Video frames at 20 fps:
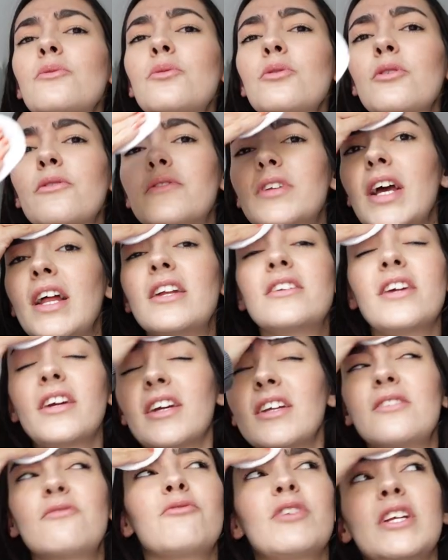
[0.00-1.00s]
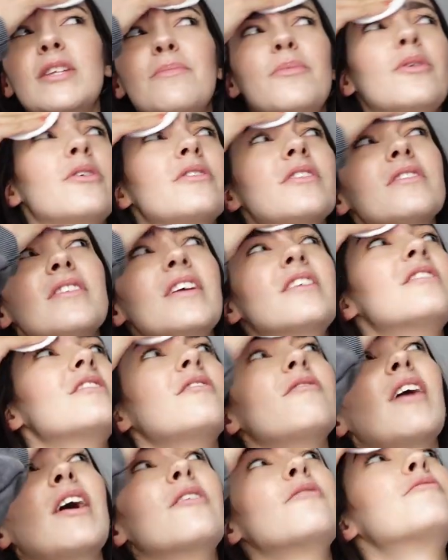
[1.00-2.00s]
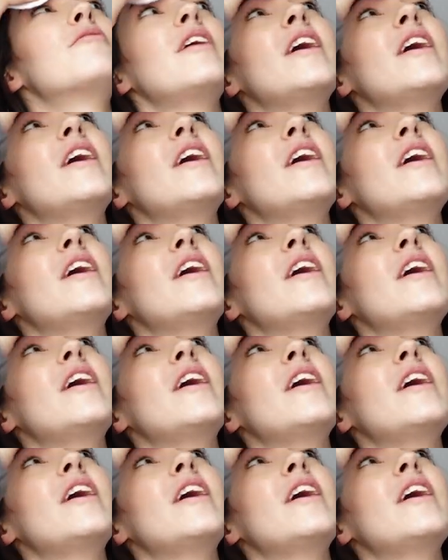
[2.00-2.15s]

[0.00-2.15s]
all of Taylor Jenkins Reid's books are centered around